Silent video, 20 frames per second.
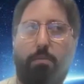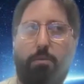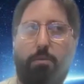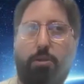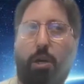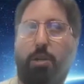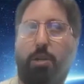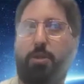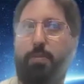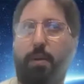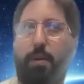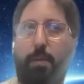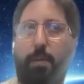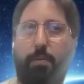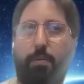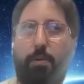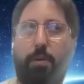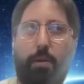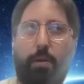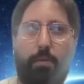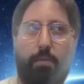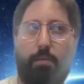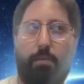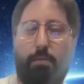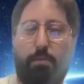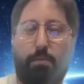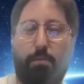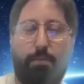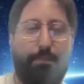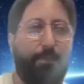touch people and
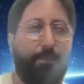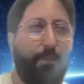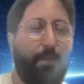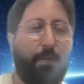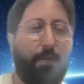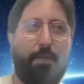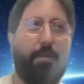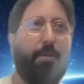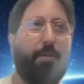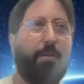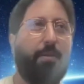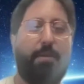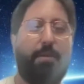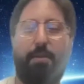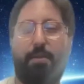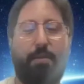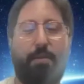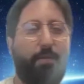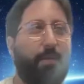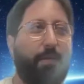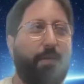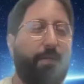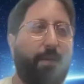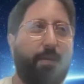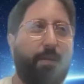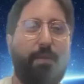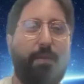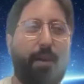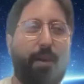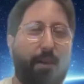
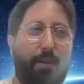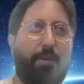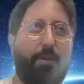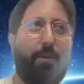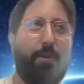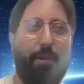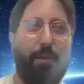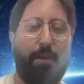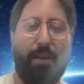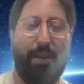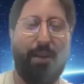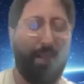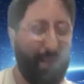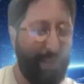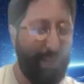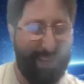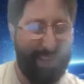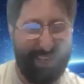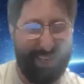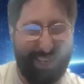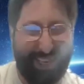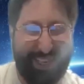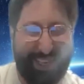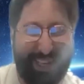from, like you know, you